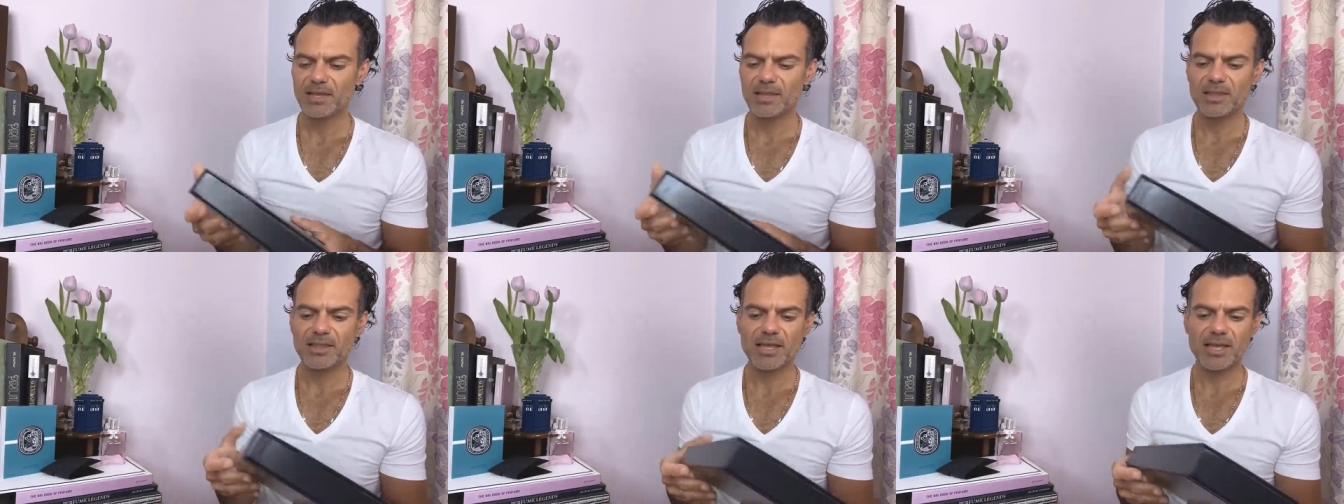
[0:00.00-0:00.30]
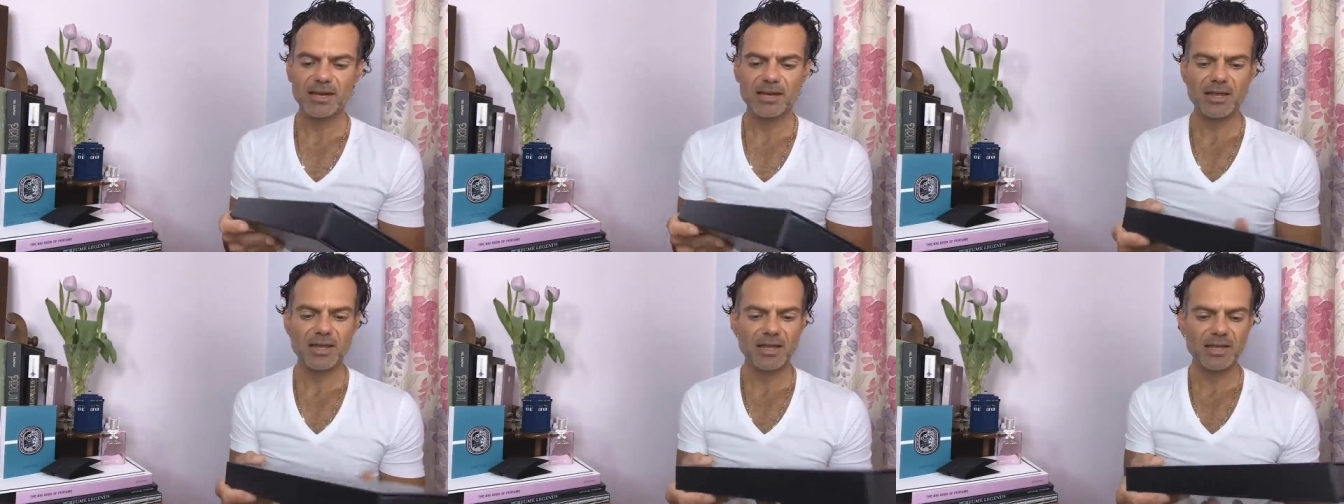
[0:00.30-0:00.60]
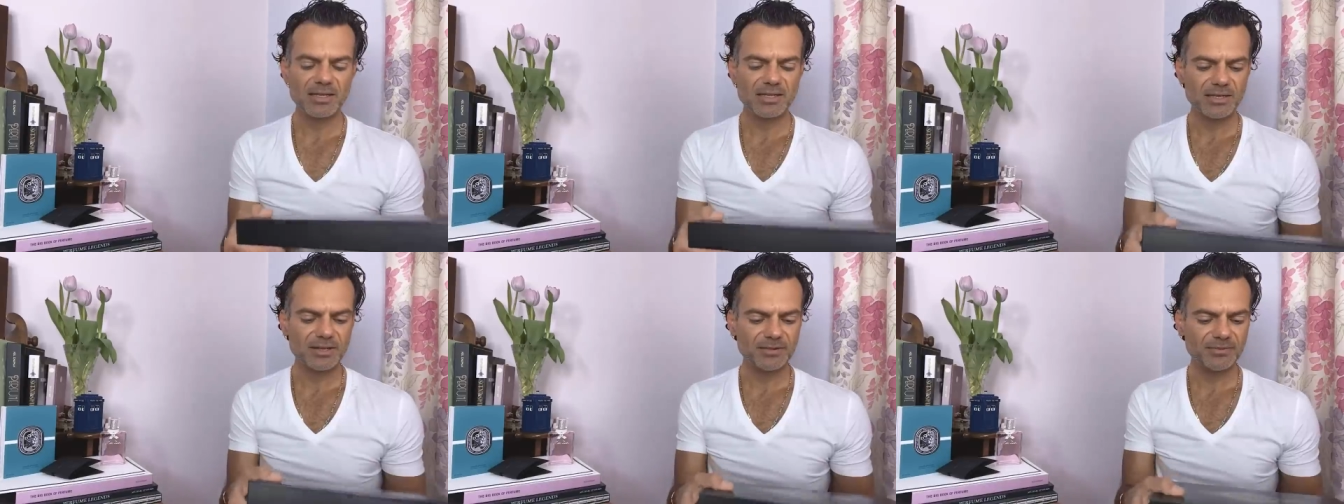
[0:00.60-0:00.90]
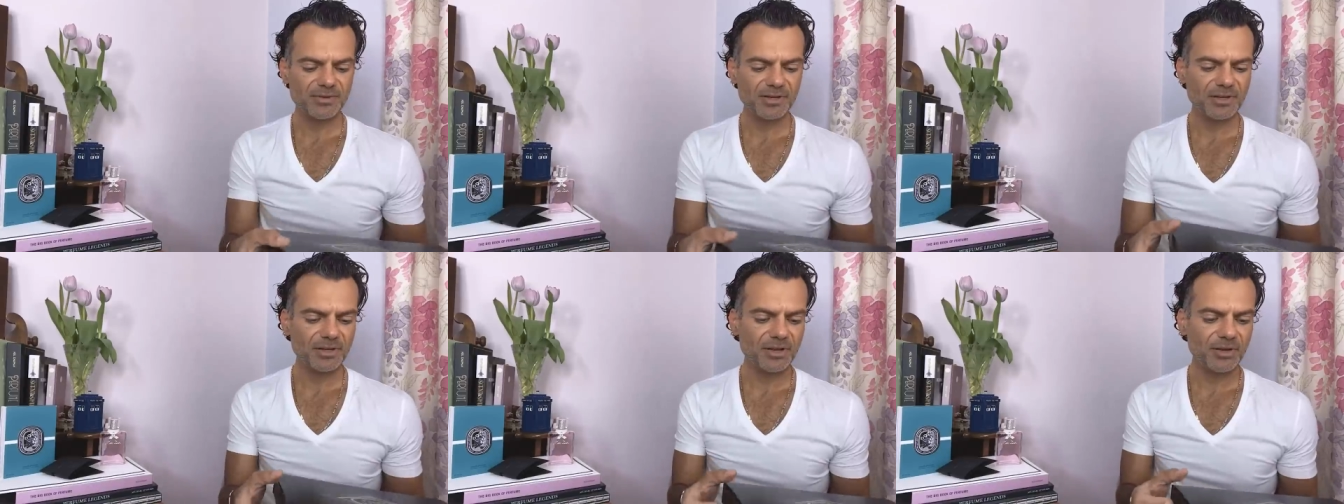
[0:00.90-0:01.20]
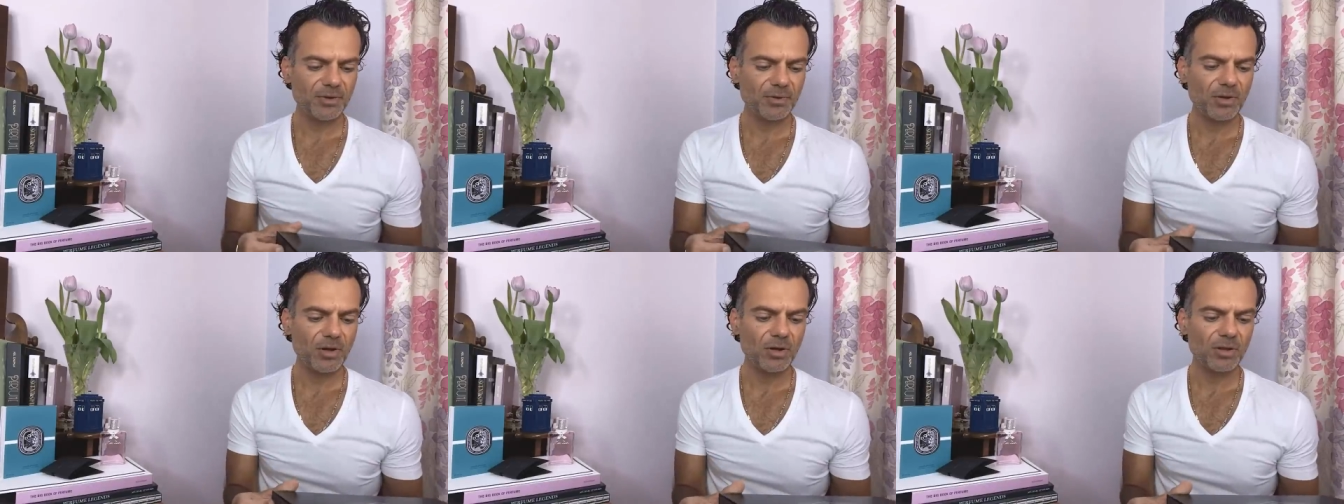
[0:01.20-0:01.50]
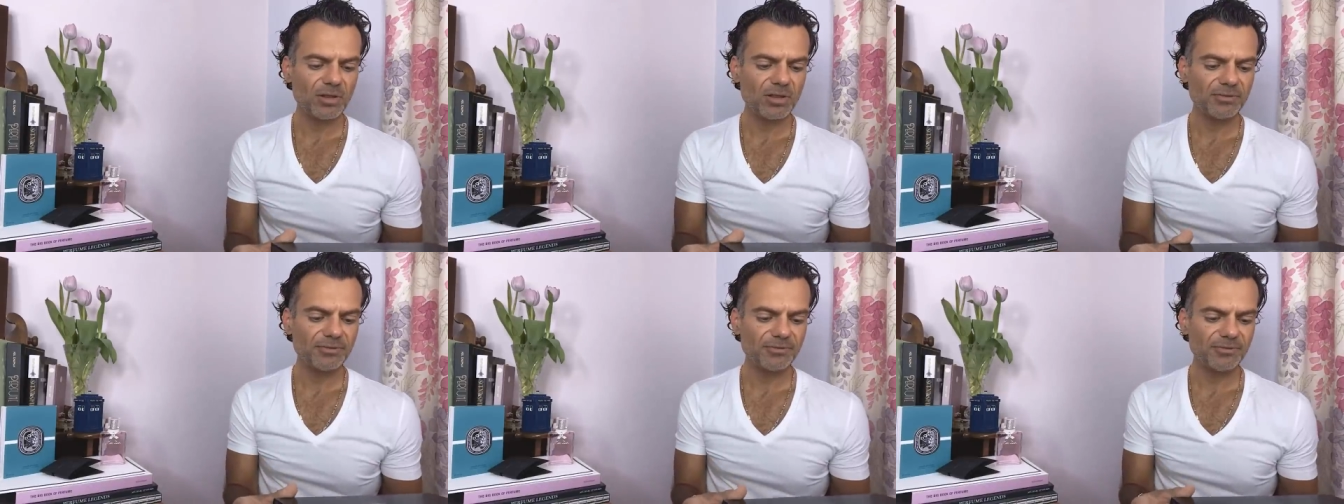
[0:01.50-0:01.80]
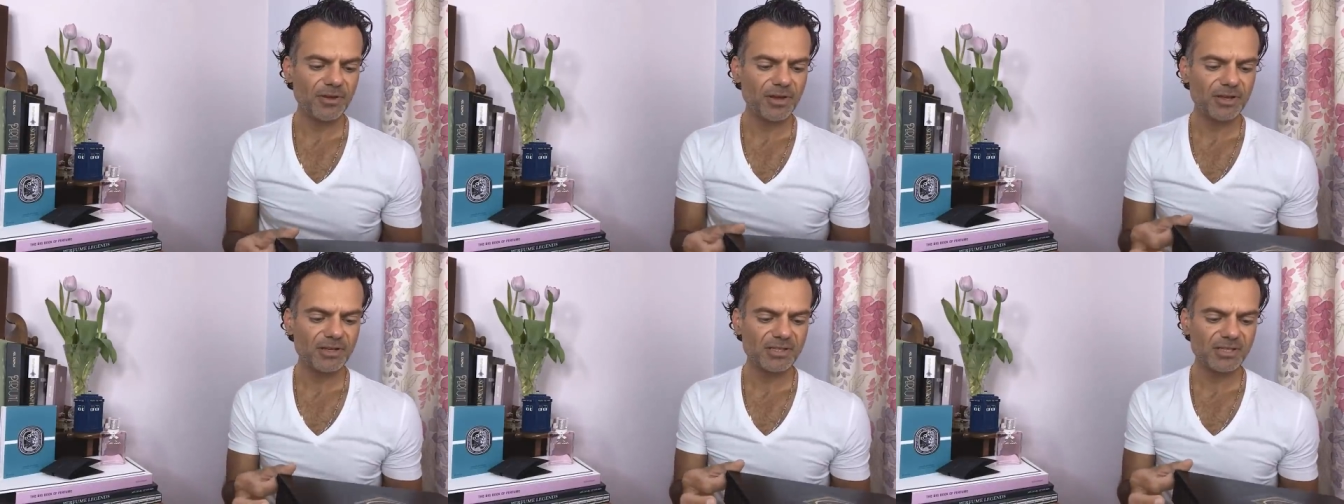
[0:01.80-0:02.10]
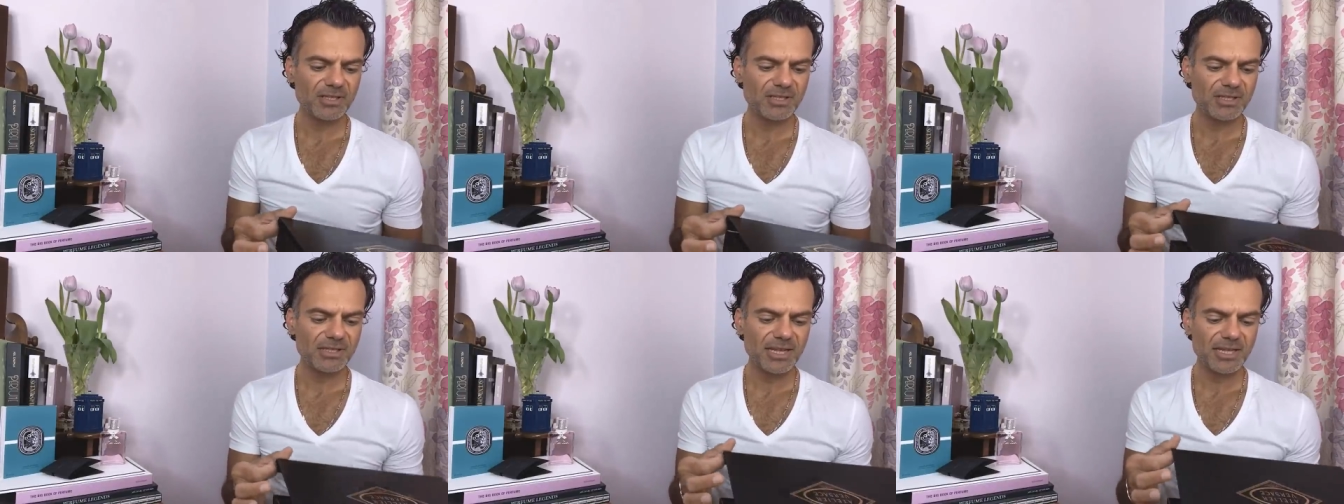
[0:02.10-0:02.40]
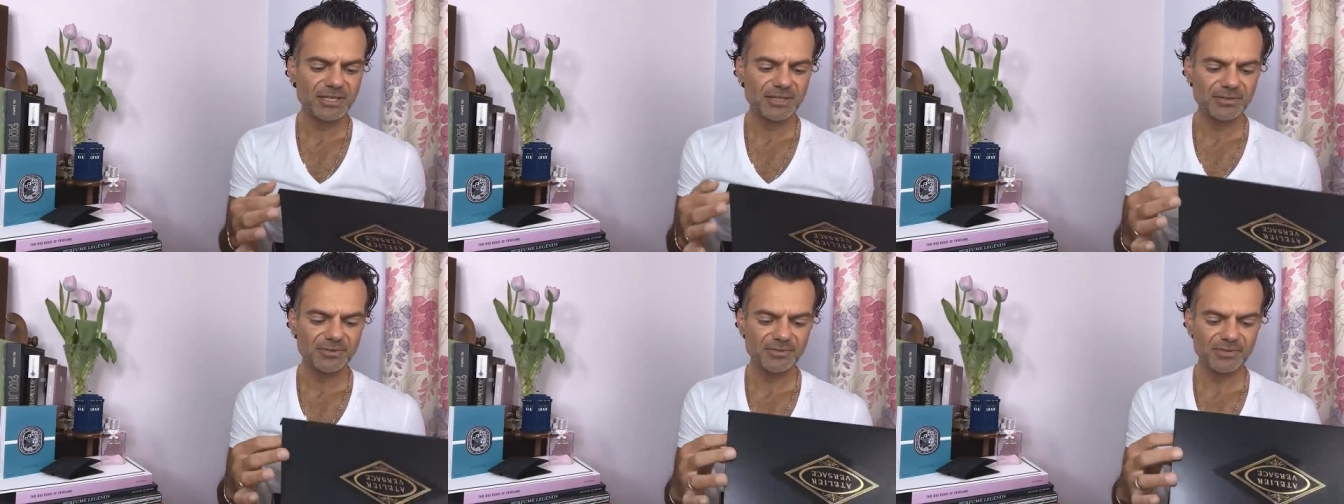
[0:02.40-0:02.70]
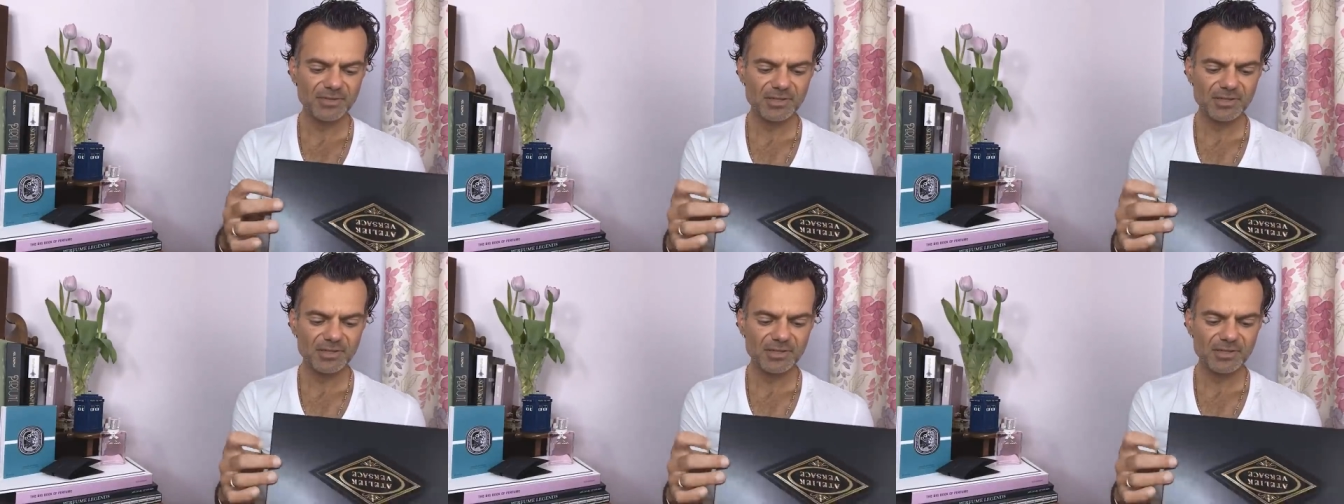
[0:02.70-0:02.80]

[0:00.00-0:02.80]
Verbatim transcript: that I did a video on the first set of